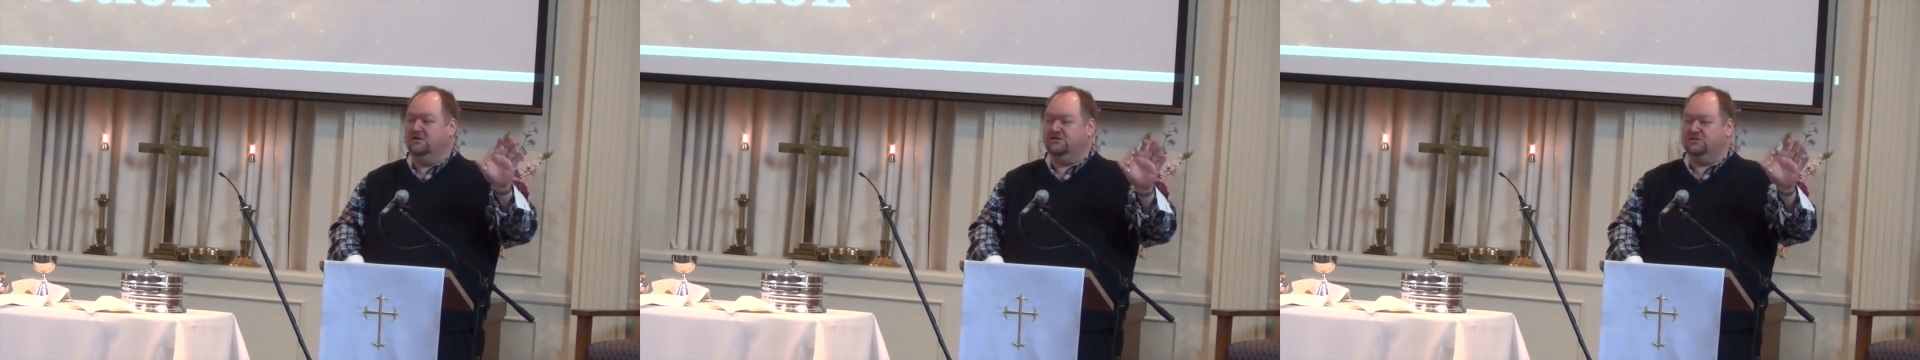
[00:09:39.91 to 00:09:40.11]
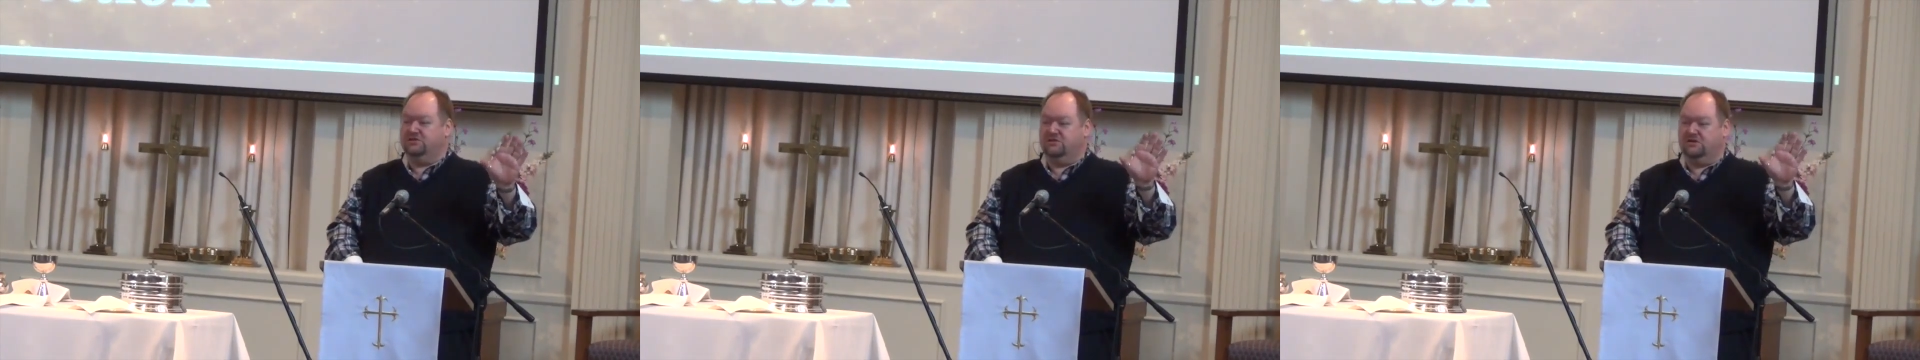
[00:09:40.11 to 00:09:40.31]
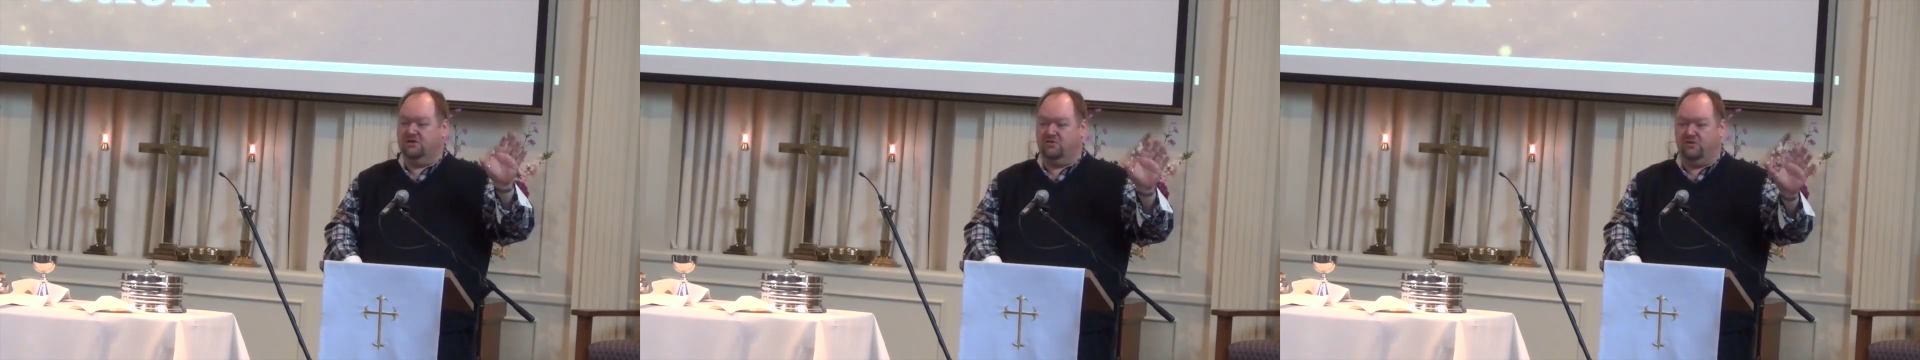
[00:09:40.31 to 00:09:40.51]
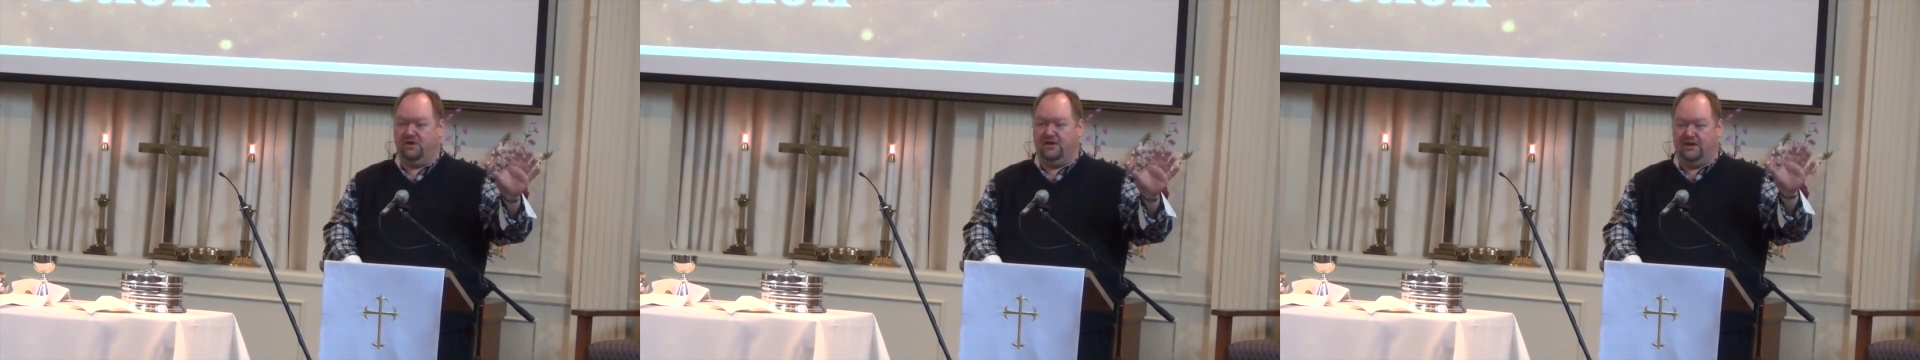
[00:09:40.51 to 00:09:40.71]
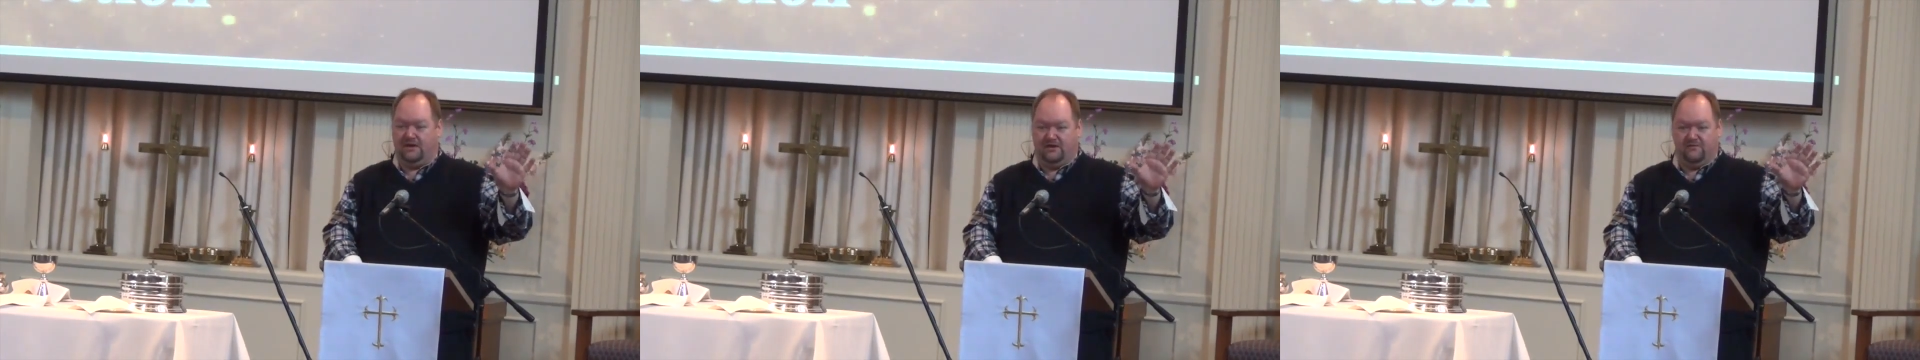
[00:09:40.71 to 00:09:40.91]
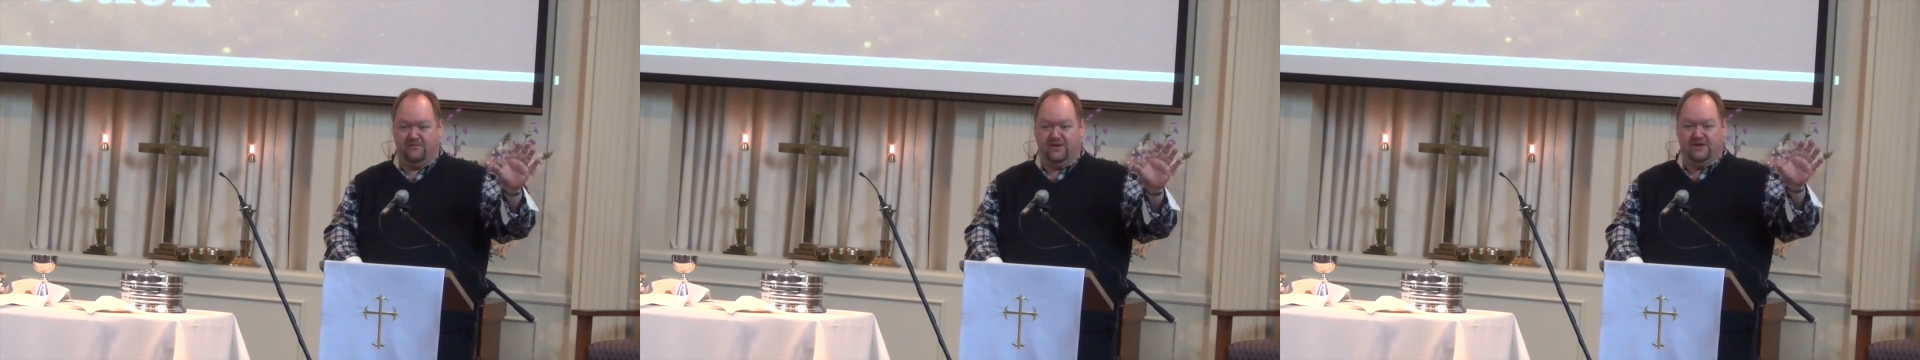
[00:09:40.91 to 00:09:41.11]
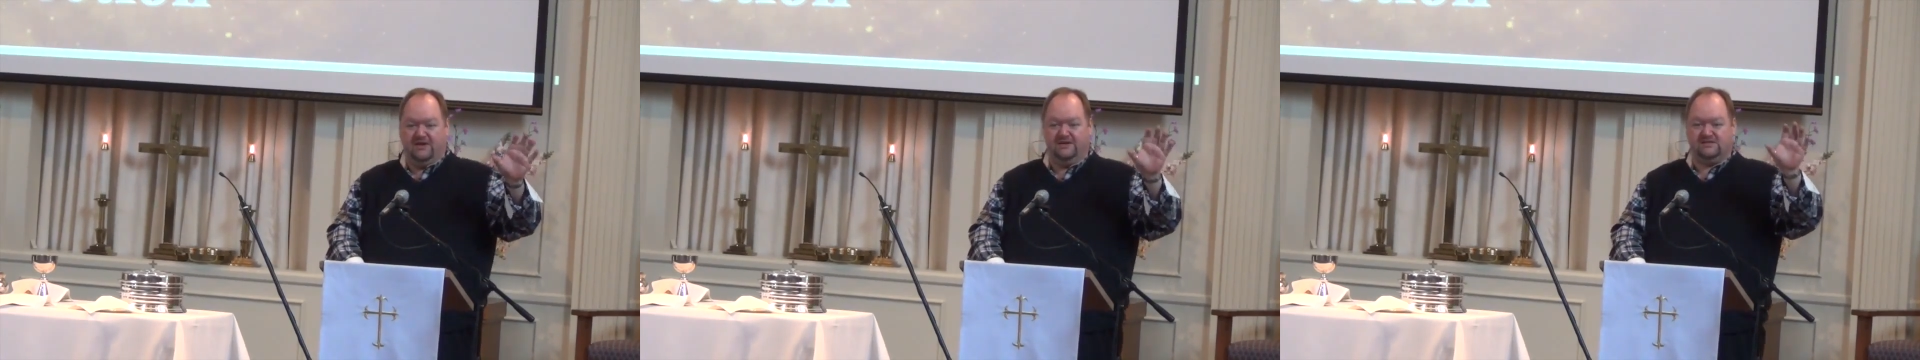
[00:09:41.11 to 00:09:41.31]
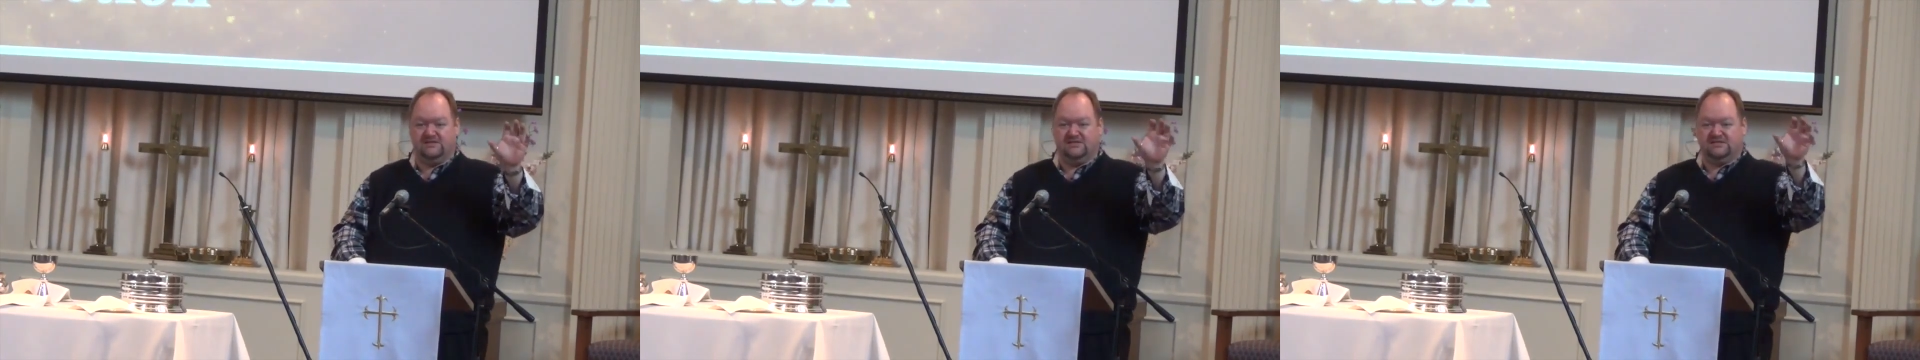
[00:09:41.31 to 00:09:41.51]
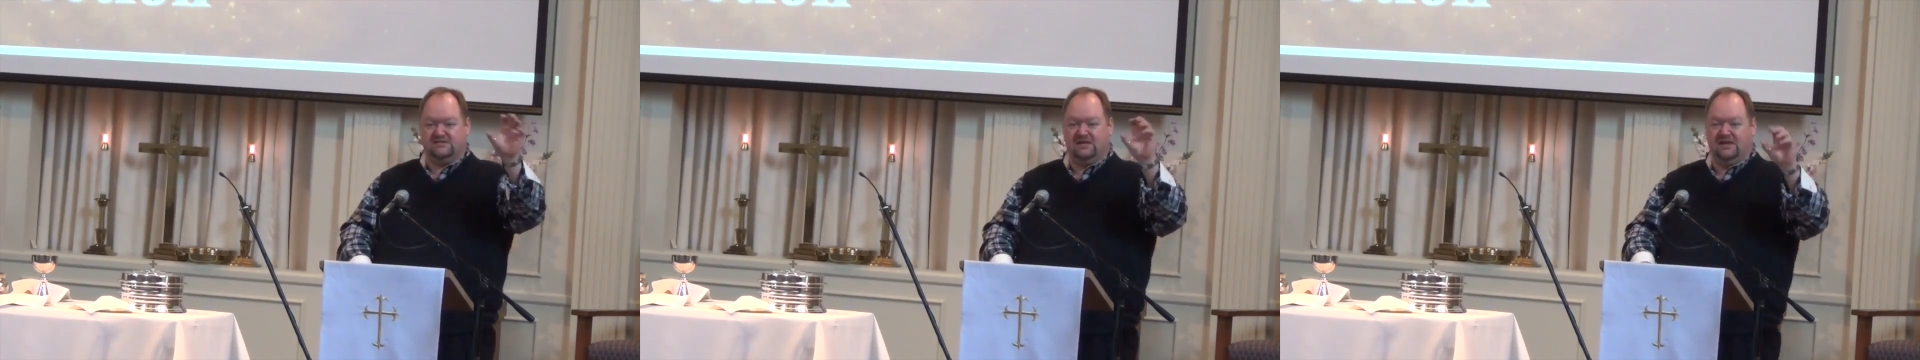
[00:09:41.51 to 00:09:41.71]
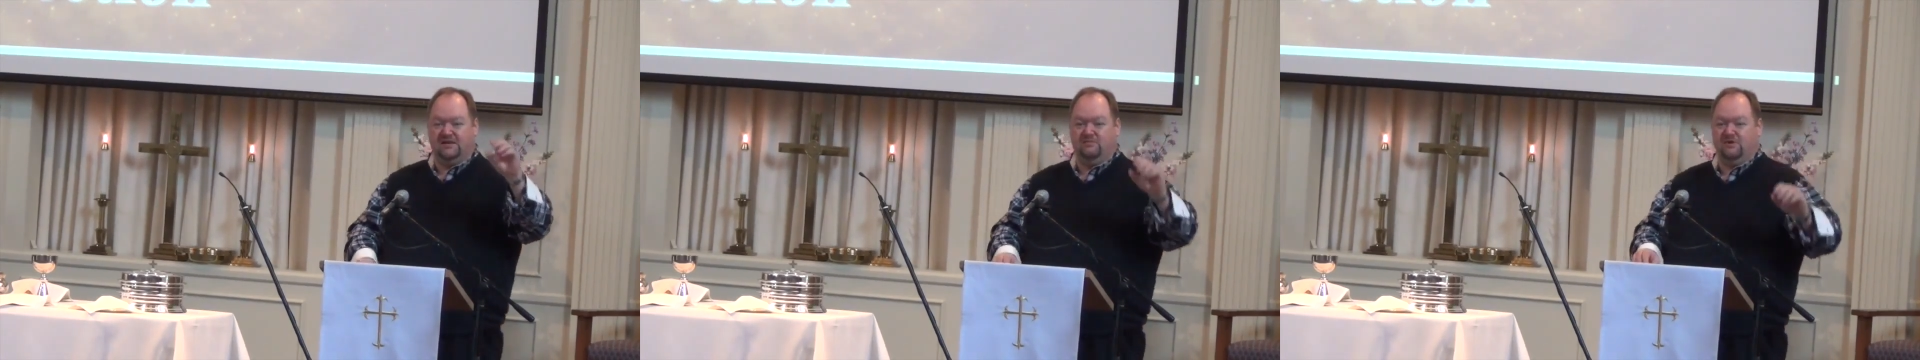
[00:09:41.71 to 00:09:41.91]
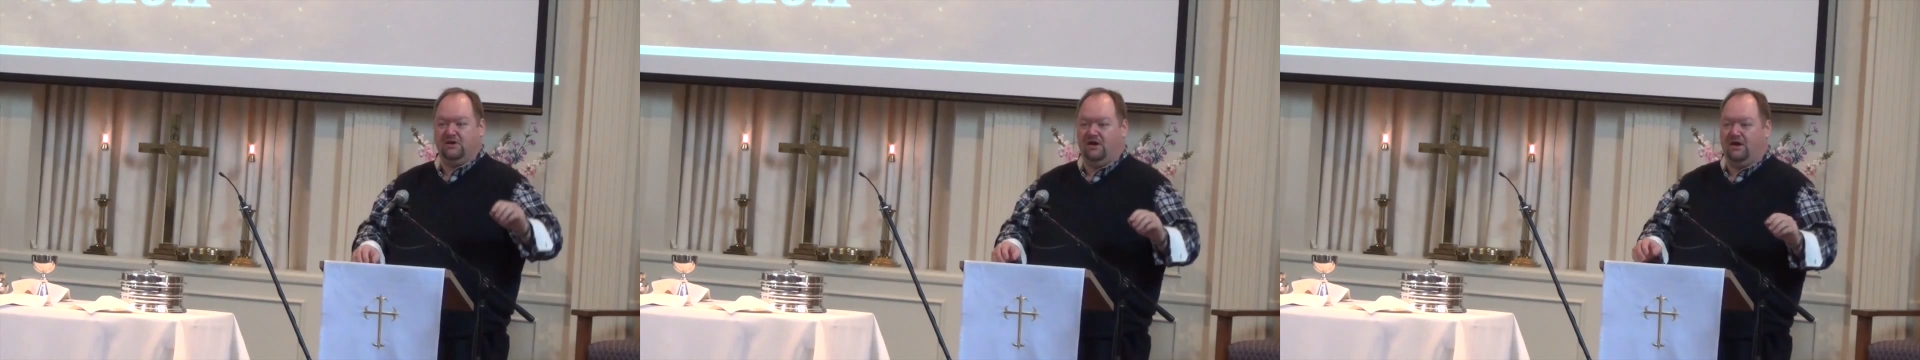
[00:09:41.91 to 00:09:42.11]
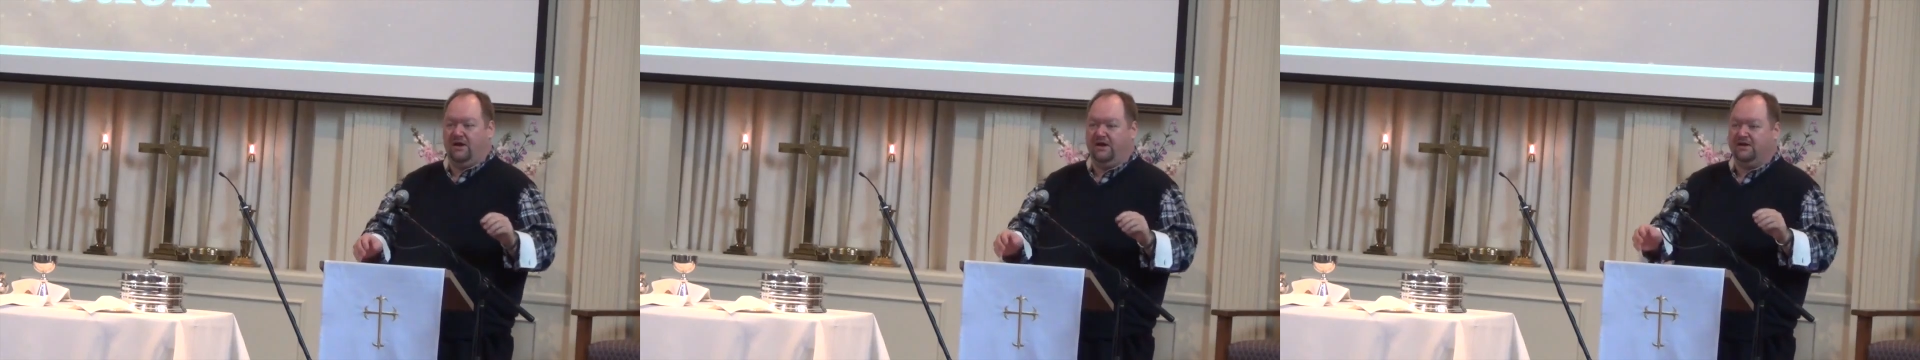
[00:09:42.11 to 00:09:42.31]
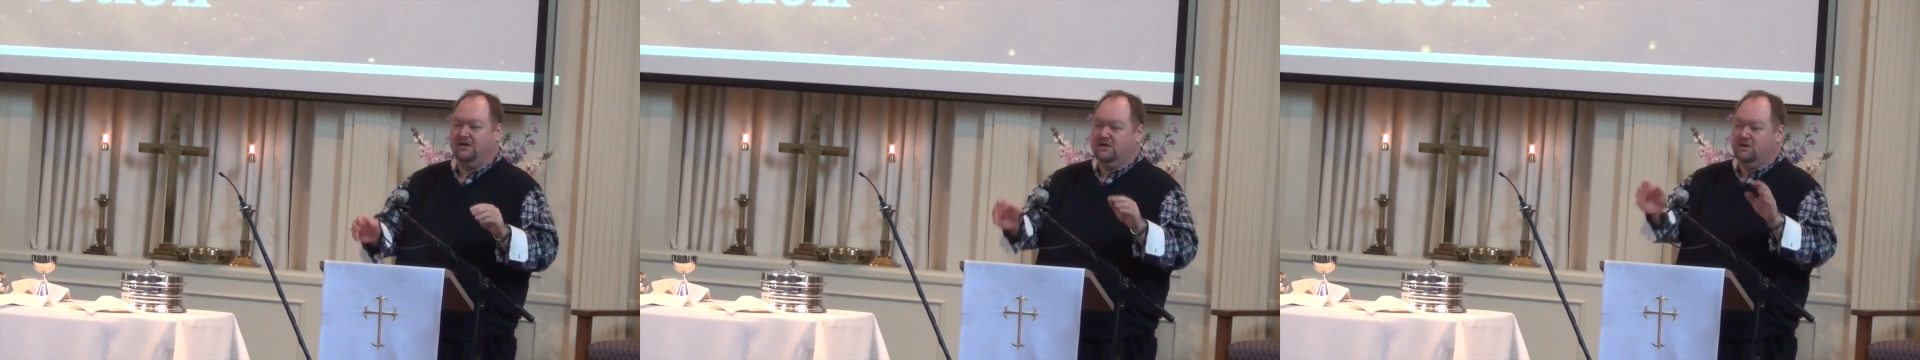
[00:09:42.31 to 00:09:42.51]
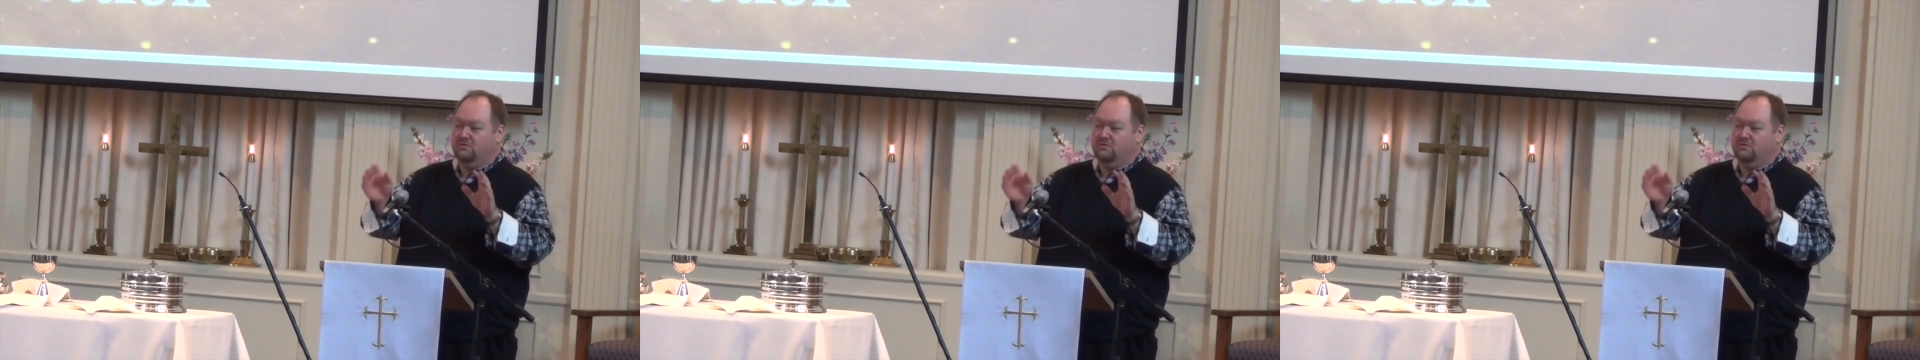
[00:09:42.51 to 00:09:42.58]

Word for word: to the grave is the same God